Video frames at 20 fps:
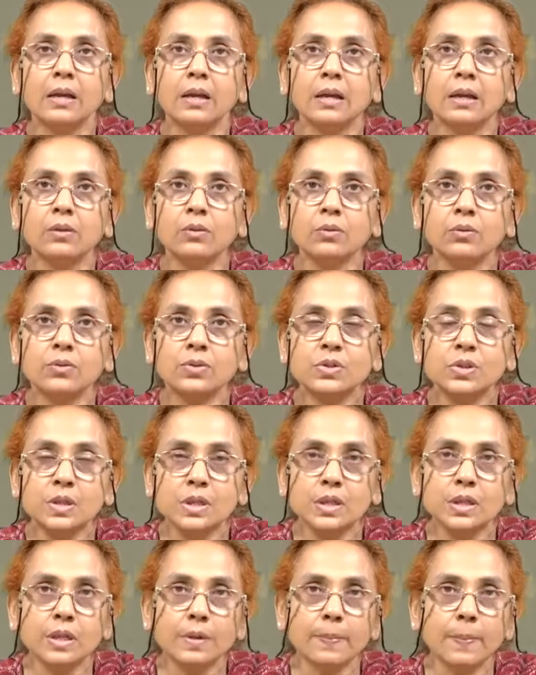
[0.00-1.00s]
You
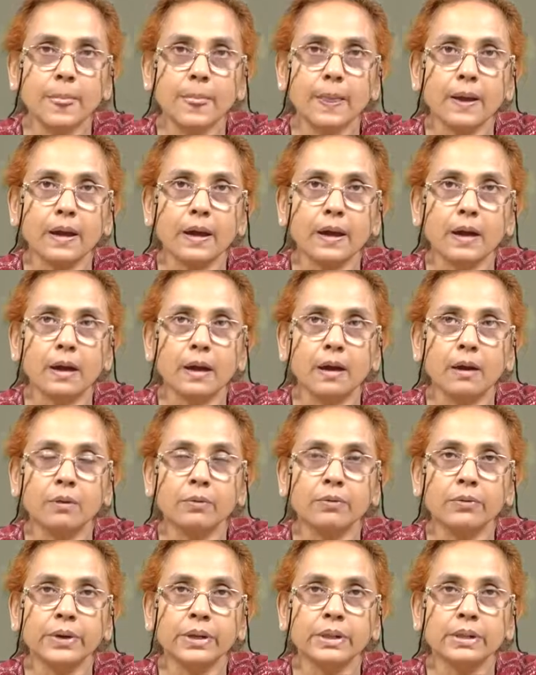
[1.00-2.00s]
see, uh,
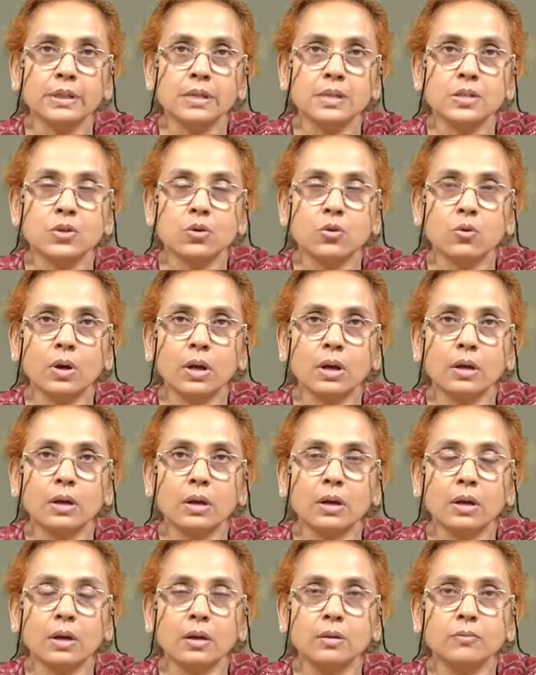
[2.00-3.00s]
when this local
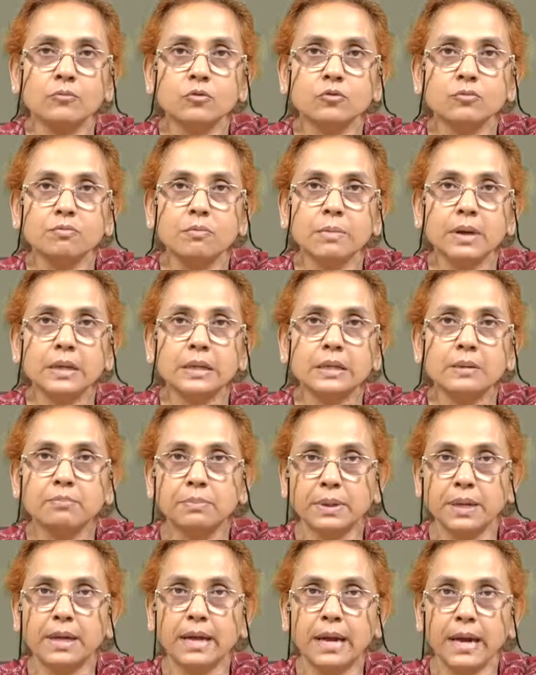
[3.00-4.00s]
color
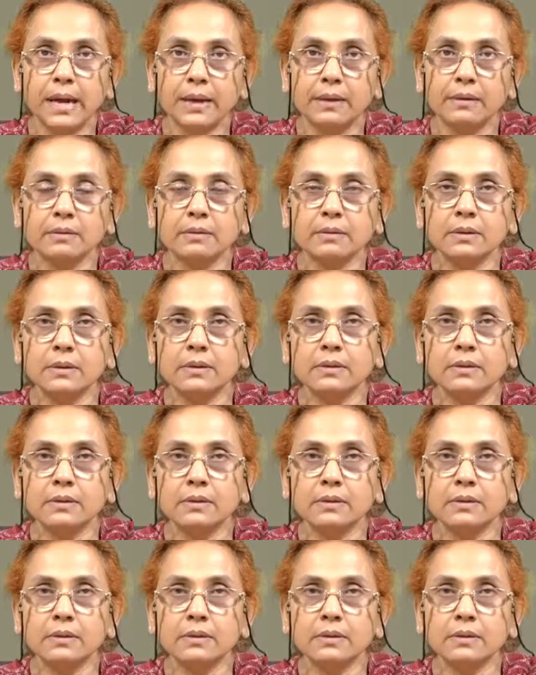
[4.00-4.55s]
movement began